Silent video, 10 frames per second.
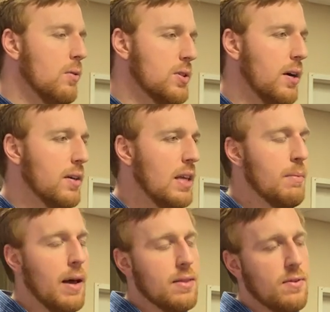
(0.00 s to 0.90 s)
We're talking
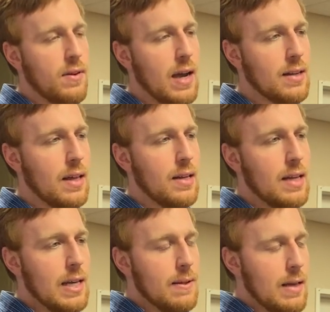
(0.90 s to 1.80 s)
about the fact that
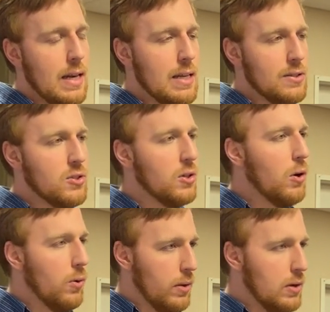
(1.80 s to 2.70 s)
in his
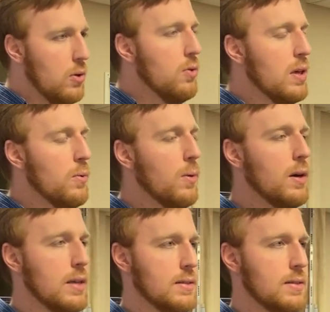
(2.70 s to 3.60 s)
soul and who he
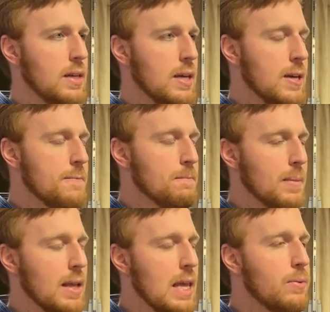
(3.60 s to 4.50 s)
was
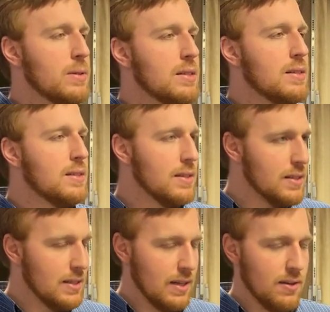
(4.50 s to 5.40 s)

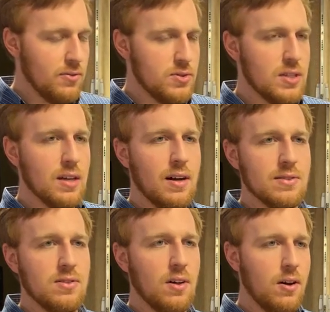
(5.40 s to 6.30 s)
sensitive to
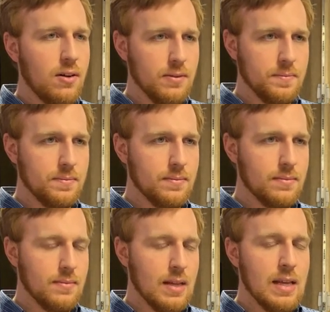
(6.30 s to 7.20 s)
God's law.
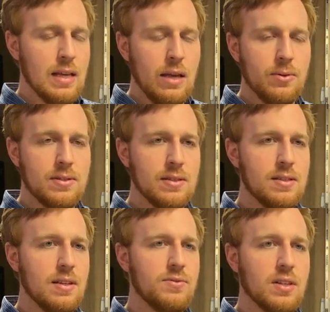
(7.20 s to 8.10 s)
He was
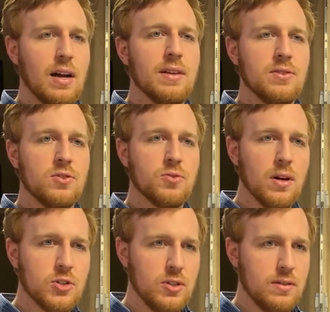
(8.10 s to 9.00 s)
sensitive to God's
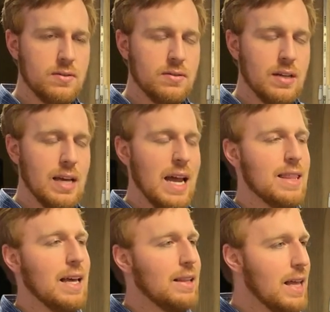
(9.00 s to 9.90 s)
instruction,
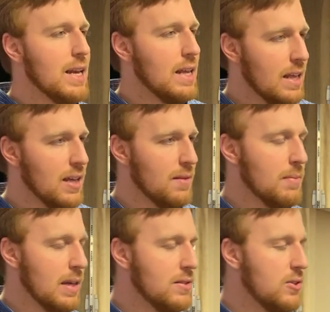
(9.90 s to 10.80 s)
and that led
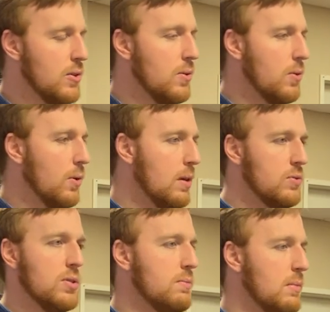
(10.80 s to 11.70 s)
him into
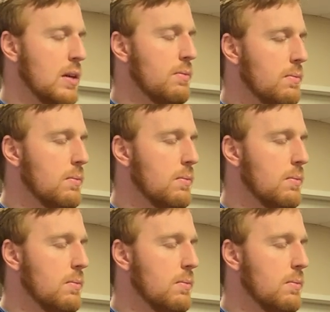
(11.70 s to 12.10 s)
just, you know,